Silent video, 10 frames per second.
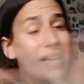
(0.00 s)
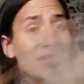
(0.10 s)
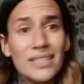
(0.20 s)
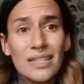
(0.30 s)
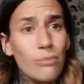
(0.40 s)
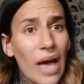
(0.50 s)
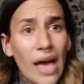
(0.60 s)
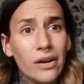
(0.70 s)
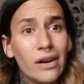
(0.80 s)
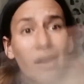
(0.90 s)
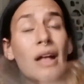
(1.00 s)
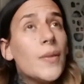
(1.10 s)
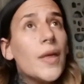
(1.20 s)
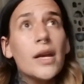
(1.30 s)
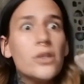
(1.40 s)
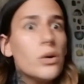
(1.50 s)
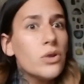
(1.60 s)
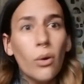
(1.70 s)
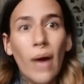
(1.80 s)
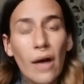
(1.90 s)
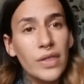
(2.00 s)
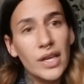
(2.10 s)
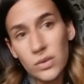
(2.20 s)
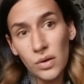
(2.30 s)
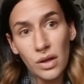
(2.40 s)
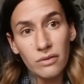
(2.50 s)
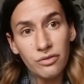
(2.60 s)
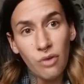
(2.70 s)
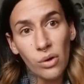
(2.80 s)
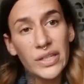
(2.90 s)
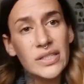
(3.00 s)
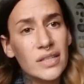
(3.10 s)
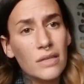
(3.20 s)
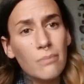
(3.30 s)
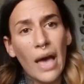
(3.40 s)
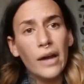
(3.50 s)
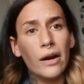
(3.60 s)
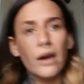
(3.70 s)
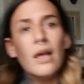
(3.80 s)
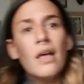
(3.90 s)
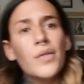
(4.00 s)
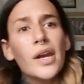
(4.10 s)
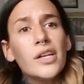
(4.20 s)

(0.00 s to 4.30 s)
It doesn't matter that I don't know how things will unfold. It doesn't matter that I